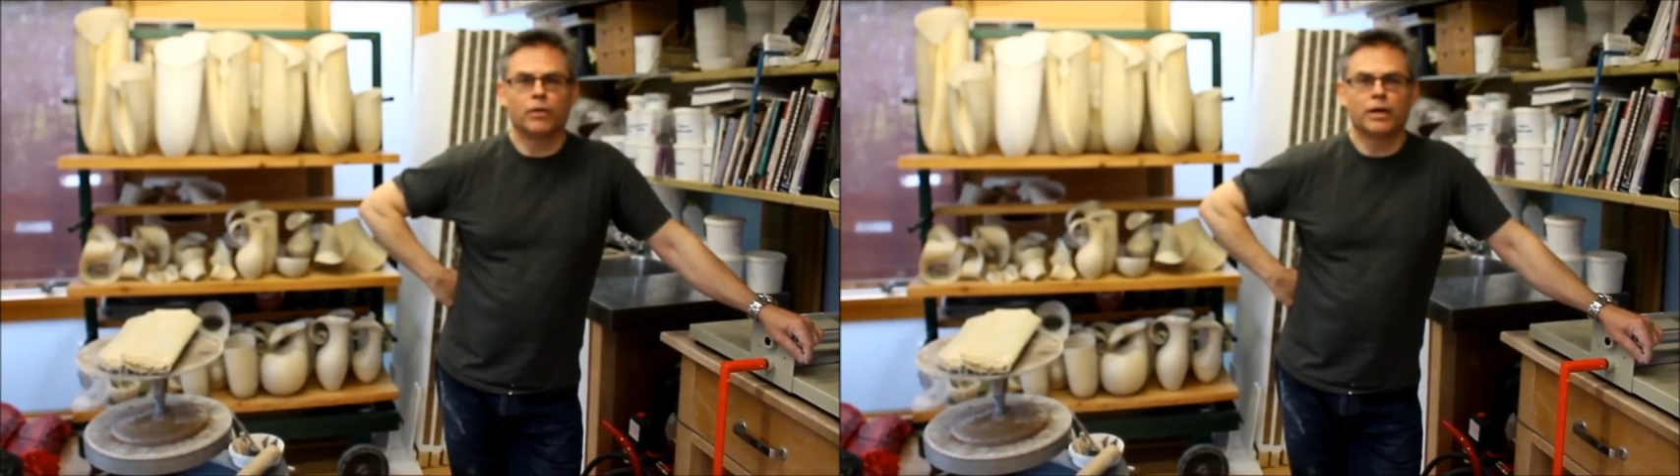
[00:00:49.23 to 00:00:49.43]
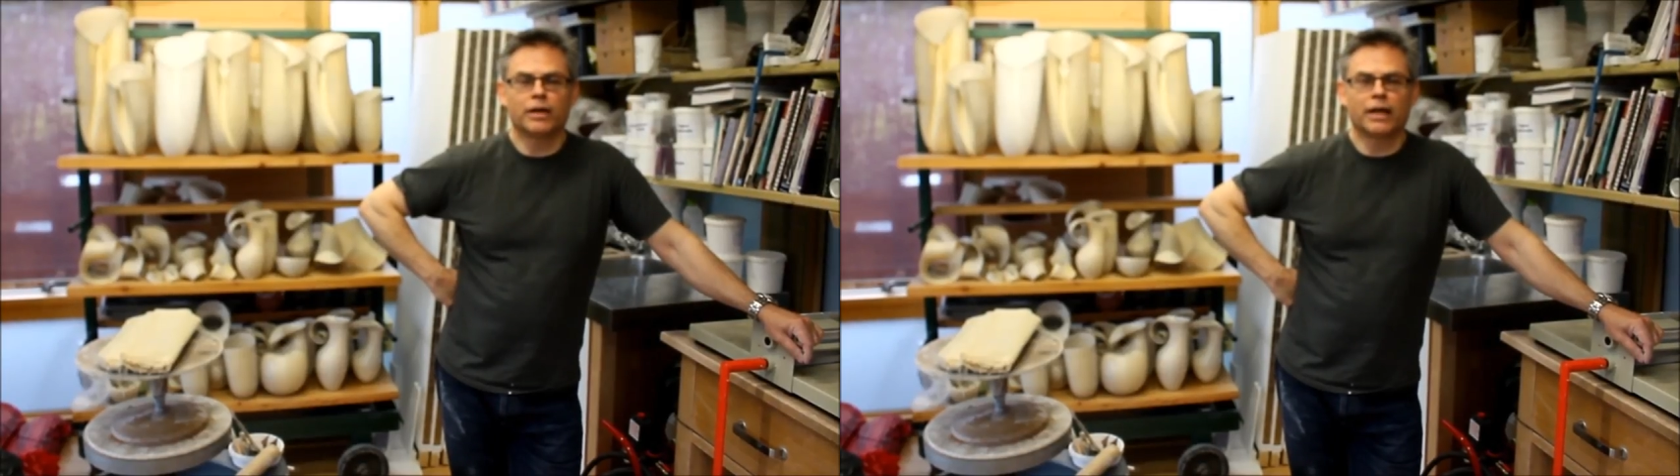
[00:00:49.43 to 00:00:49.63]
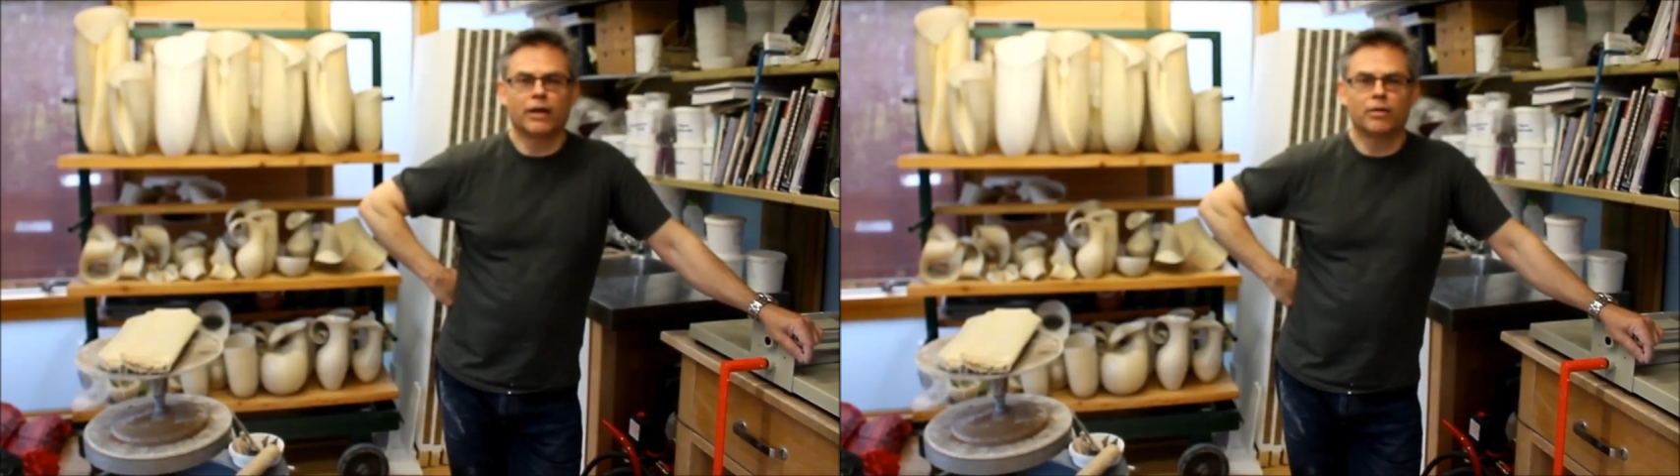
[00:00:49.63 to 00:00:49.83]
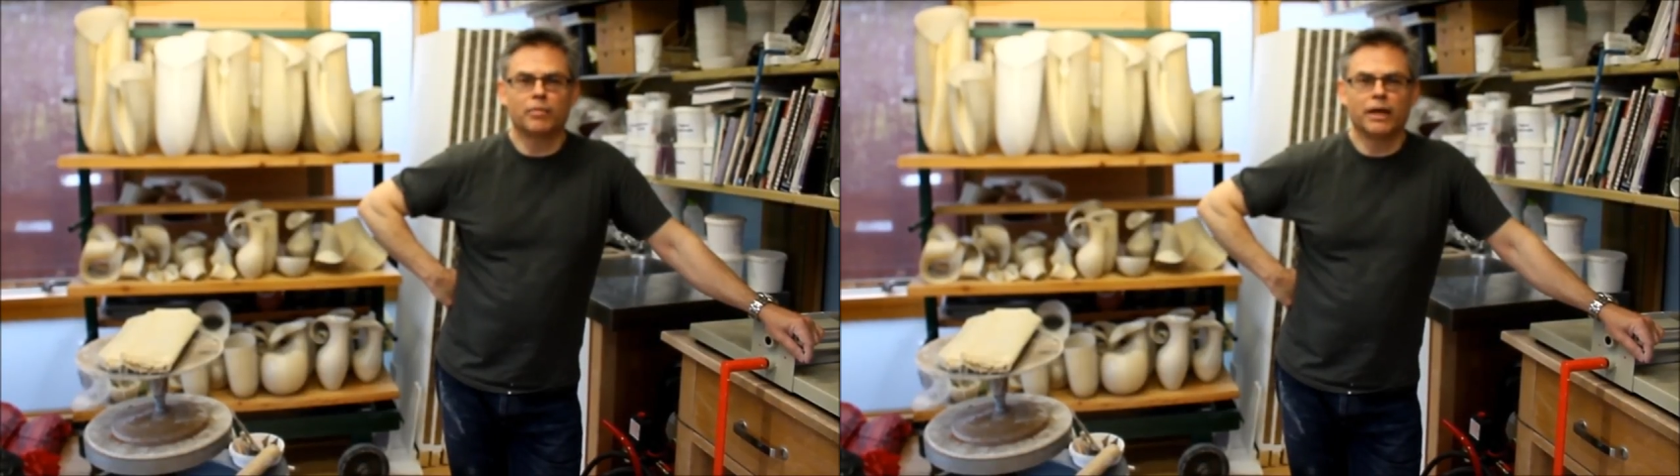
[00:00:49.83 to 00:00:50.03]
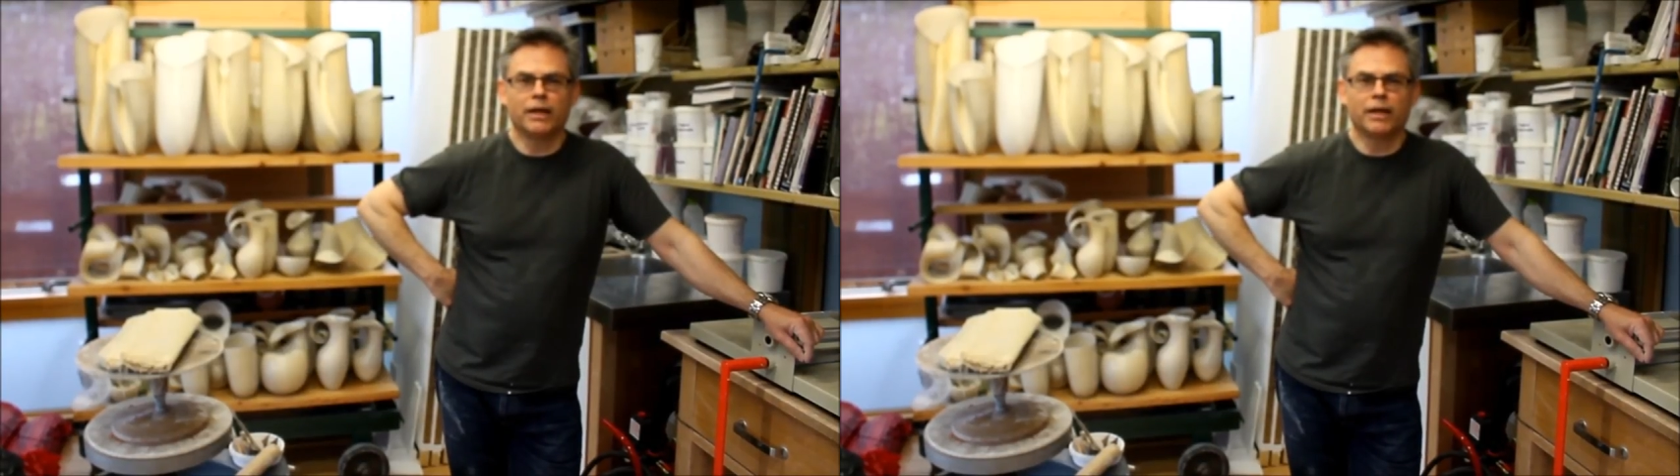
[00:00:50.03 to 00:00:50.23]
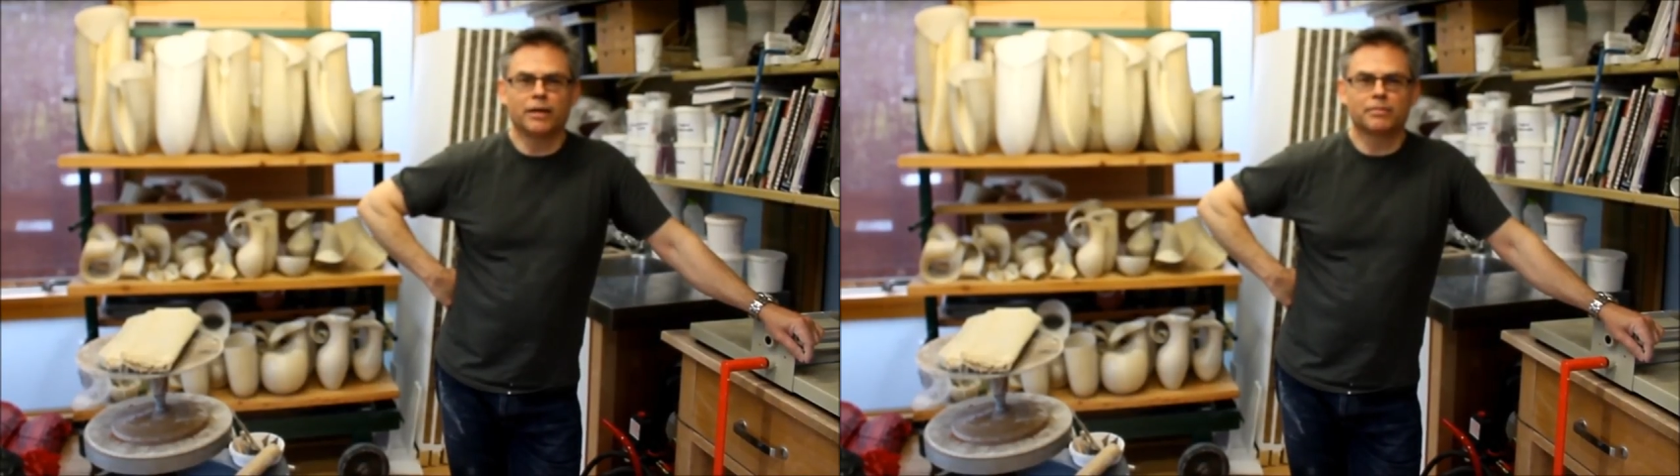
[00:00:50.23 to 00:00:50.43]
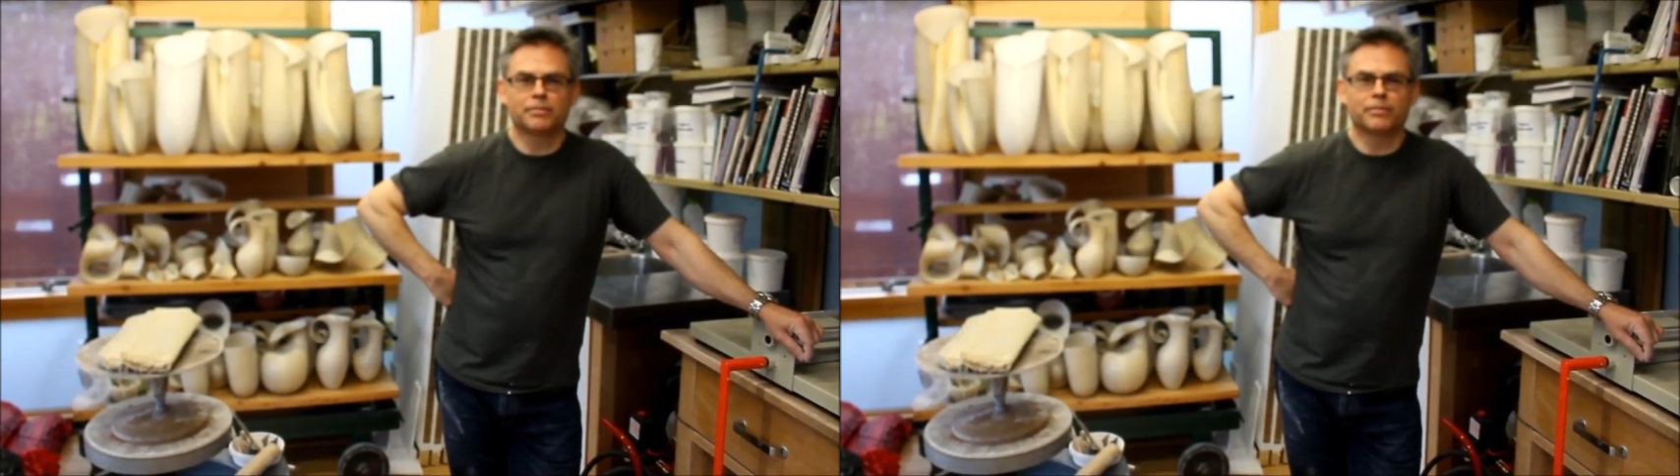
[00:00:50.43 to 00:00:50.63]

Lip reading: work and how I make it.